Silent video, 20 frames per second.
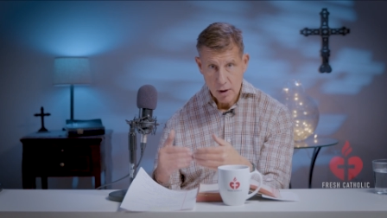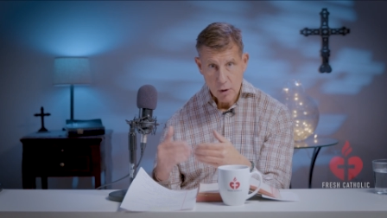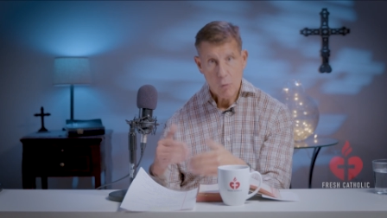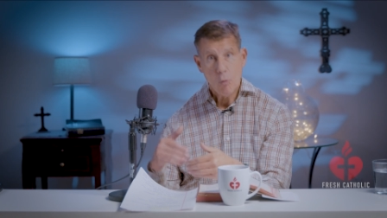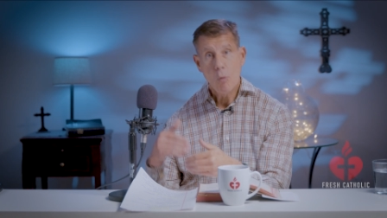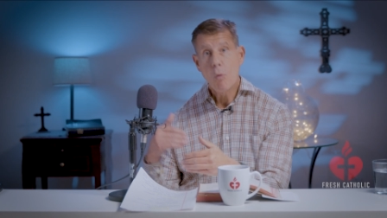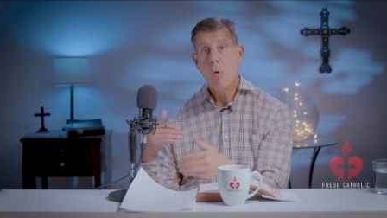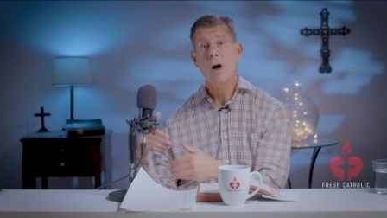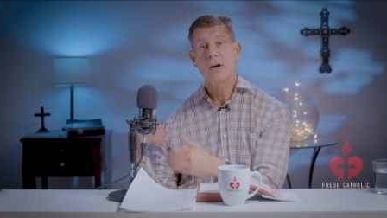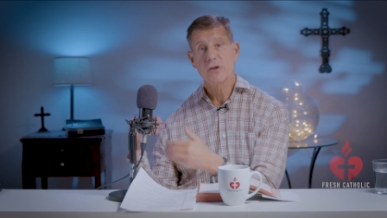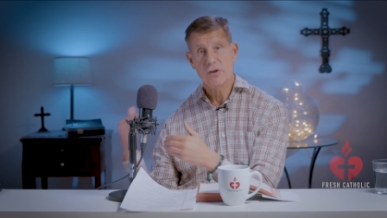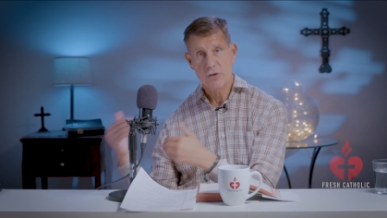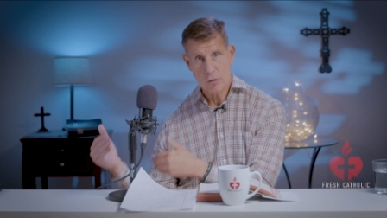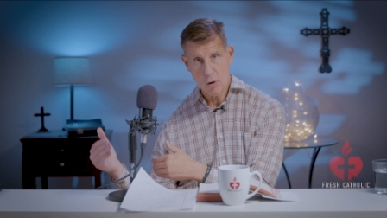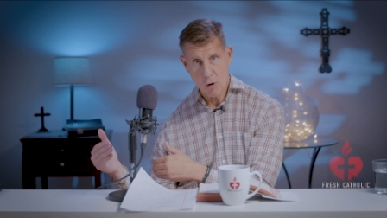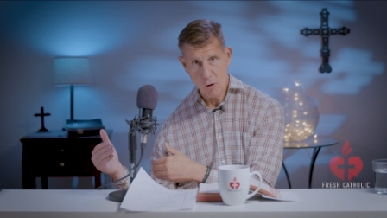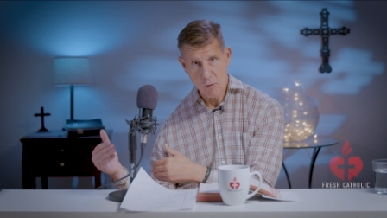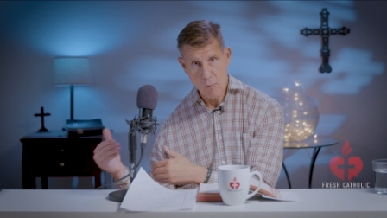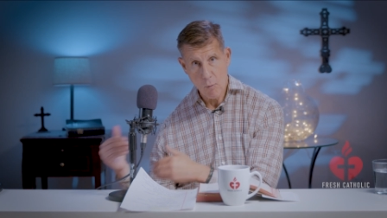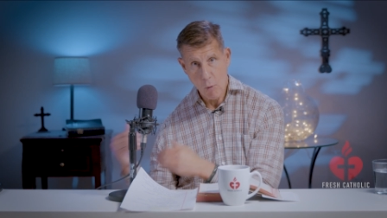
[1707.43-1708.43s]
was
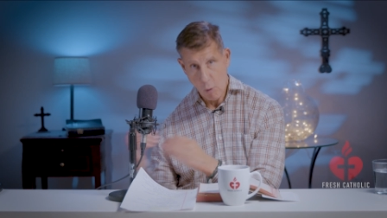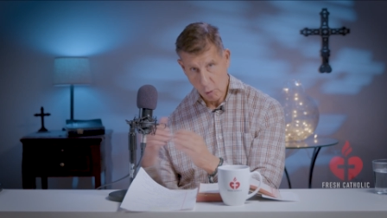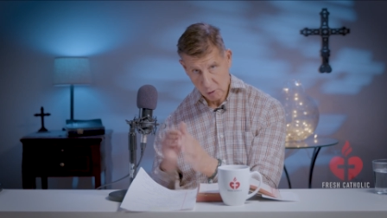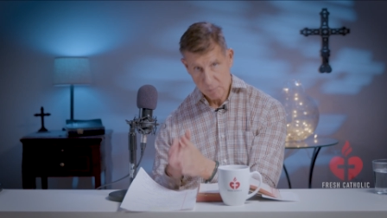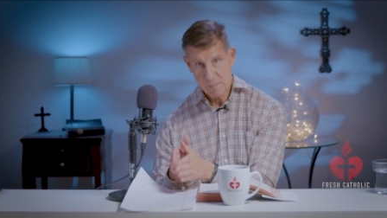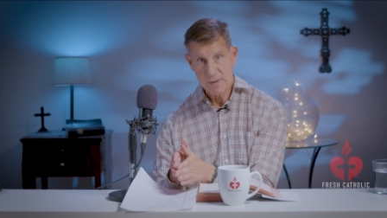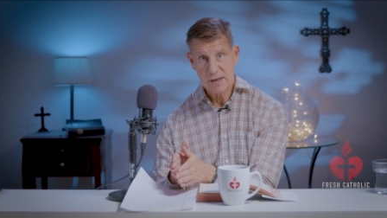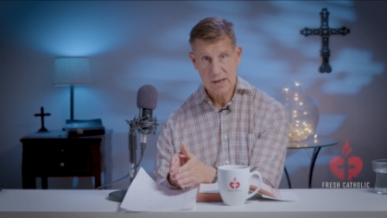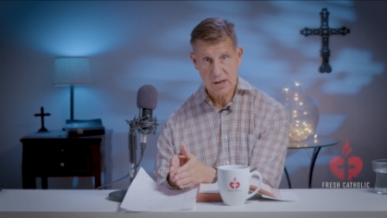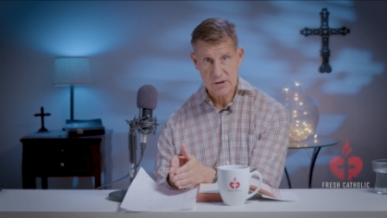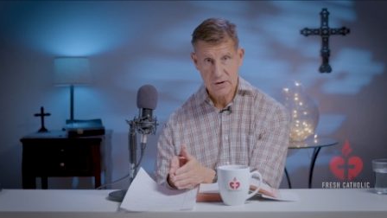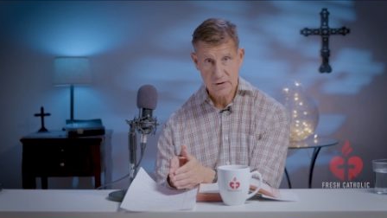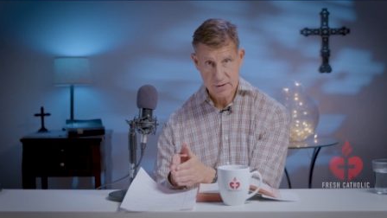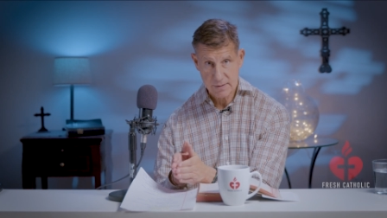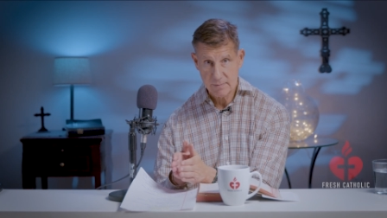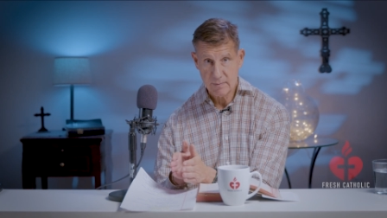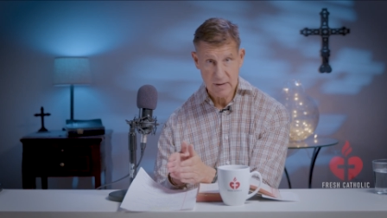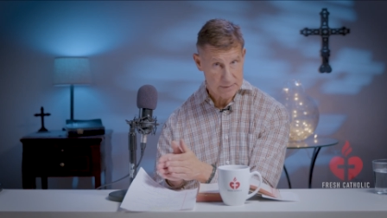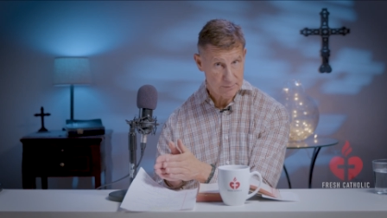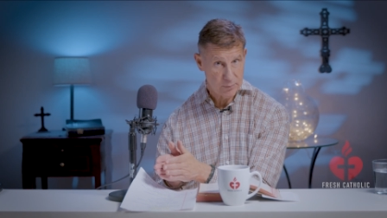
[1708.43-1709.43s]
no more because
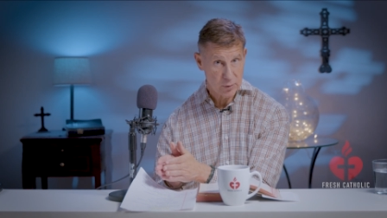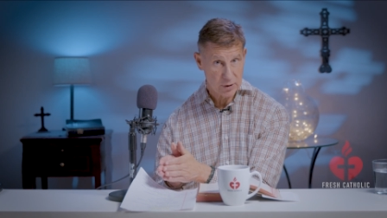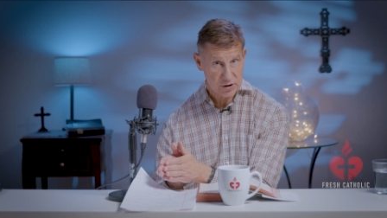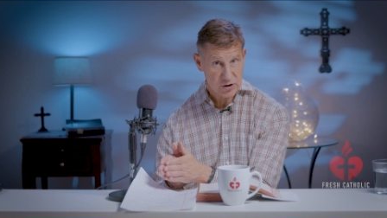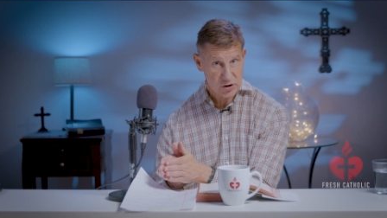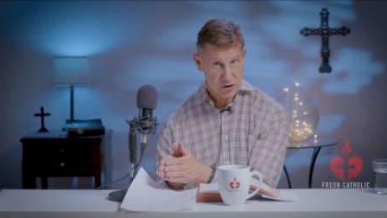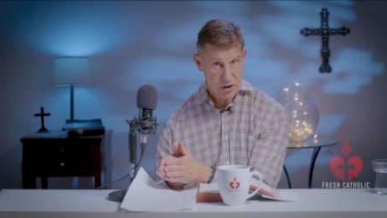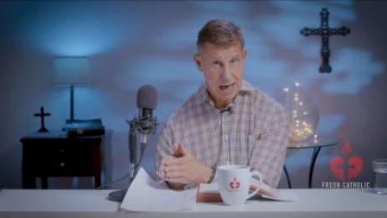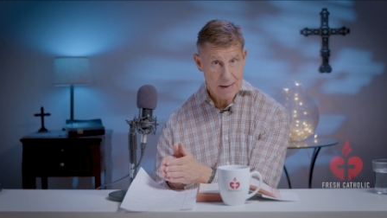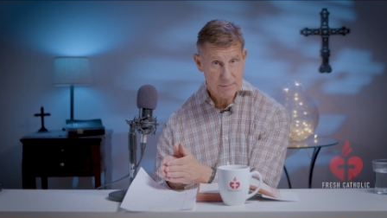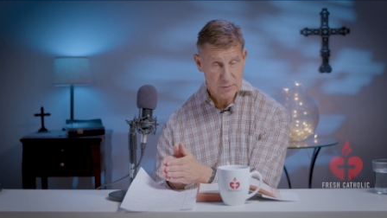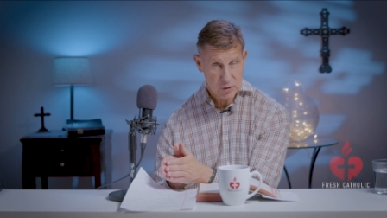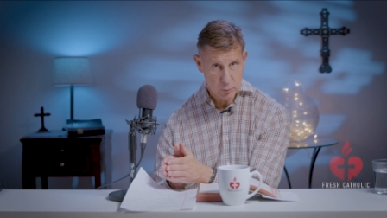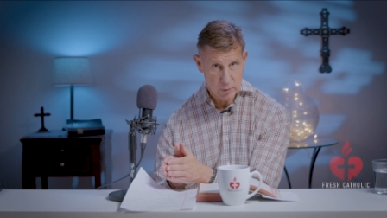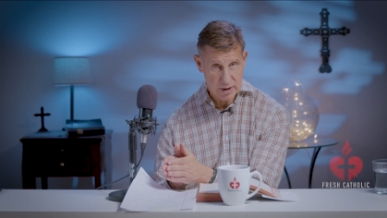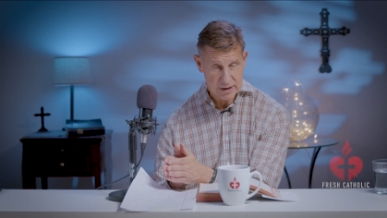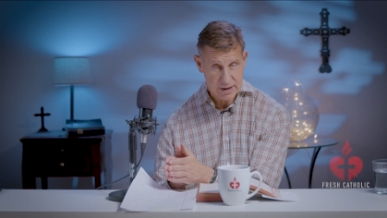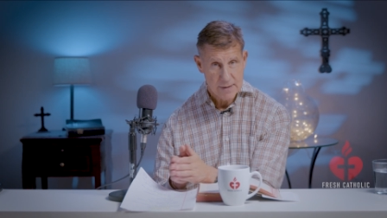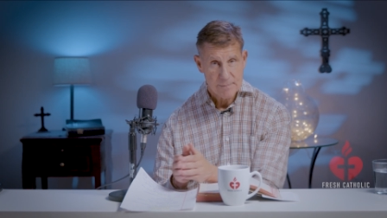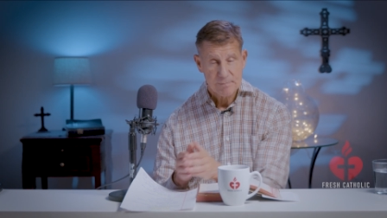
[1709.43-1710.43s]
he put a stop to
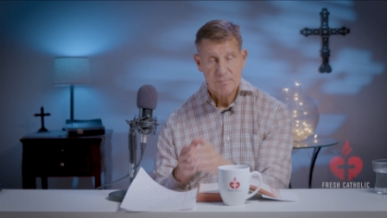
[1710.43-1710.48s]
it.